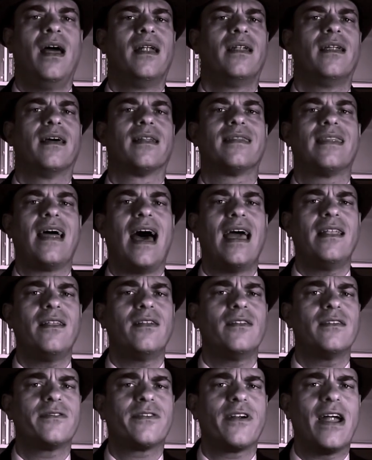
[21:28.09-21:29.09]
The
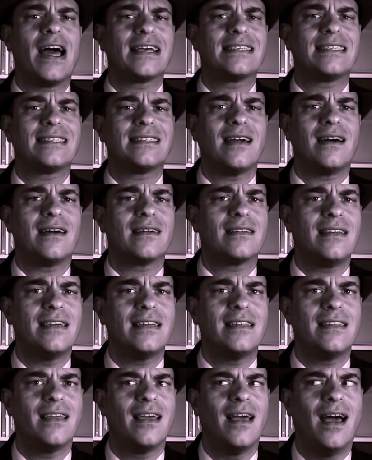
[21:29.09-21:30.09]
title track
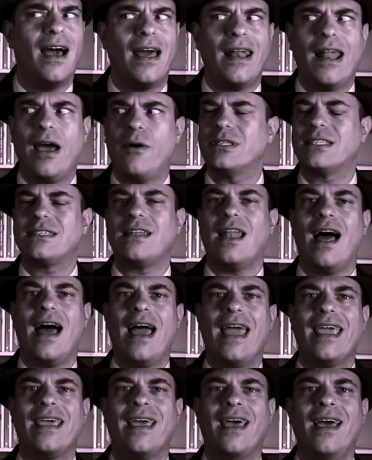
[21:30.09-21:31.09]
started and I was
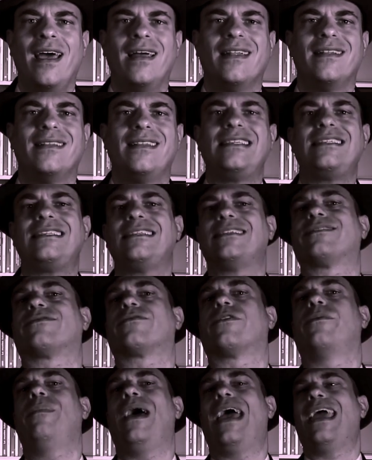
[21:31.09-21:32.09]
like, this is
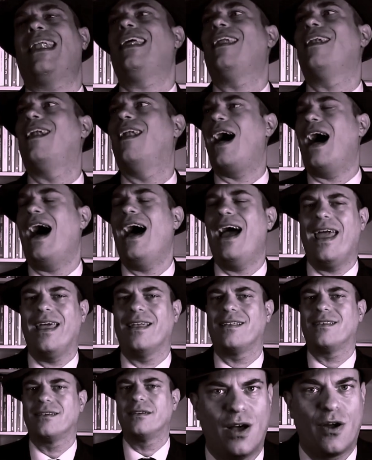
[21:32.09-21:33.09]
Remain in
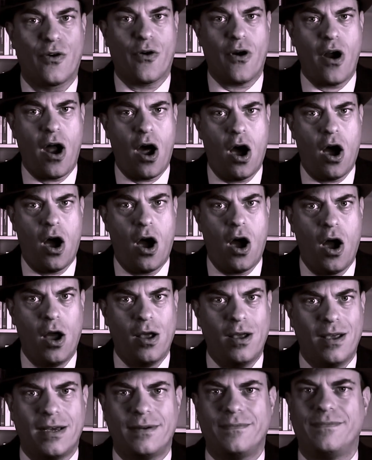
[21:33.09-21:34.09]
Light.
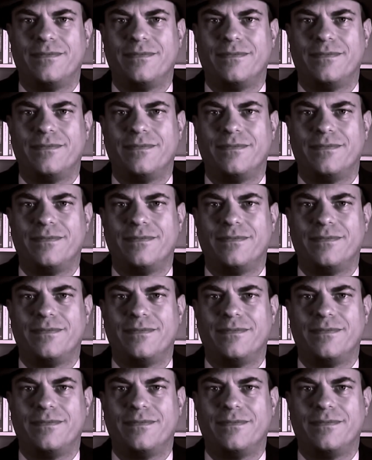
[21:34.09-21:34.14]
Wrong.